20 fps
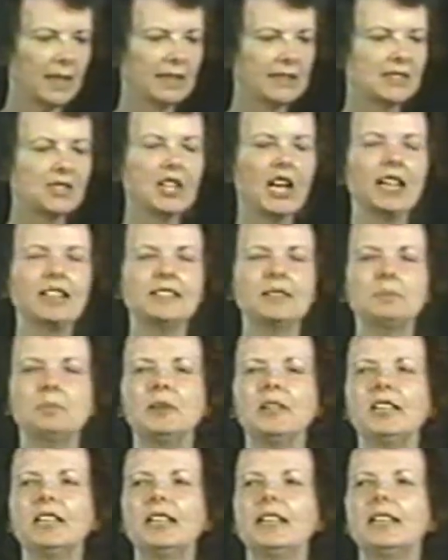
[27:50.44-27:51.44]
It's not to
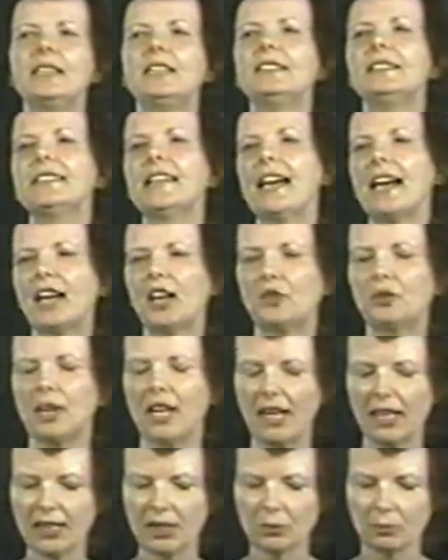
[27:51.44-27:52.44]
be
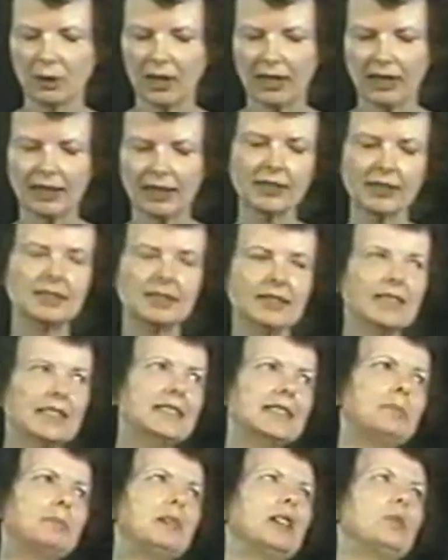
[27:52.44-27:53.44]
down anyway. It's
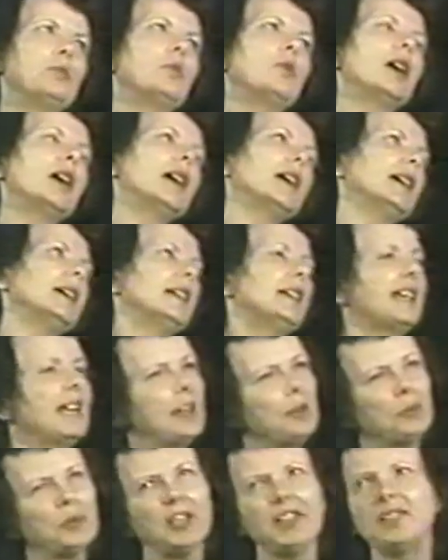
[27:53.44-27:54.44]
just to be, why
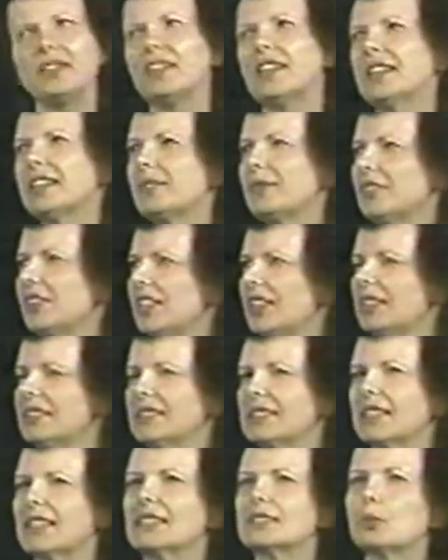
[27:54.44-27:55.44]
can't we think of these
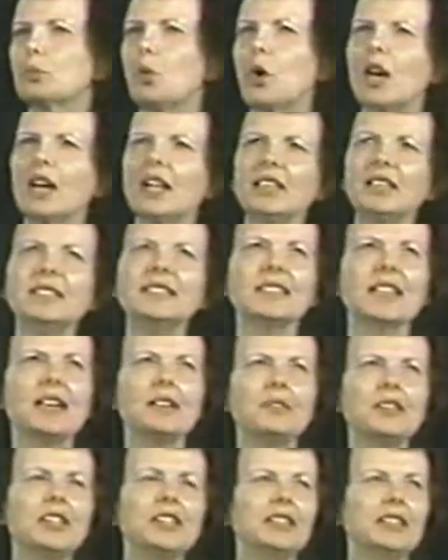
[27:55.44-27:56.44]
things? Why is
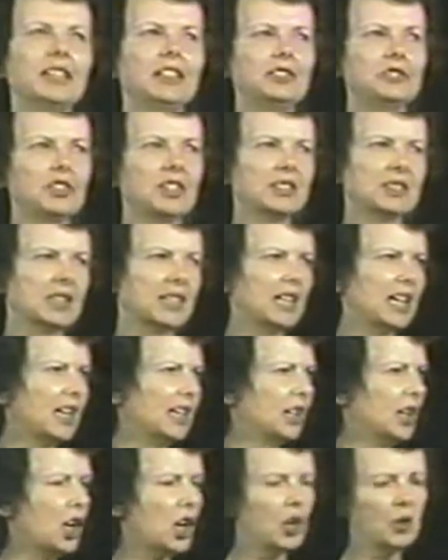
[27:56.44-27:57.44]
everything just
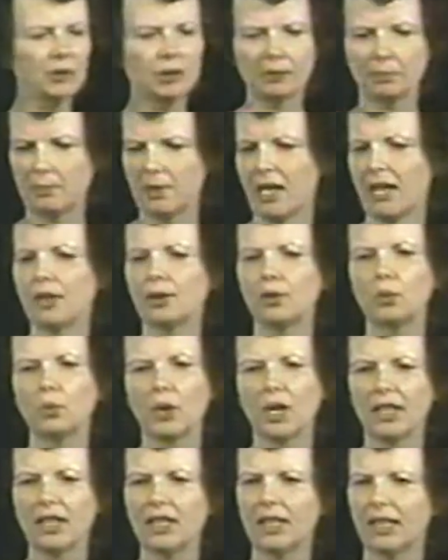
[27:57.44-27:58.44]
gung-ho no matter
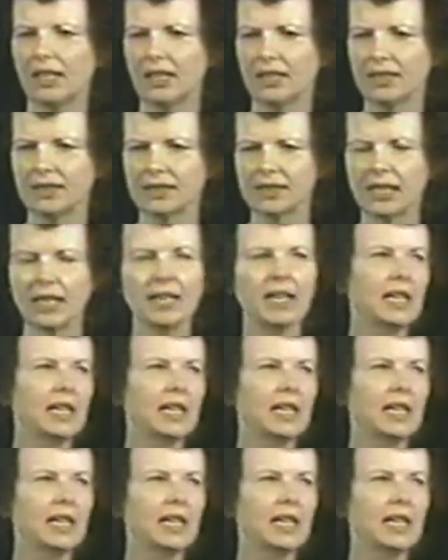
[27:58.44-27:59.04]
what it is?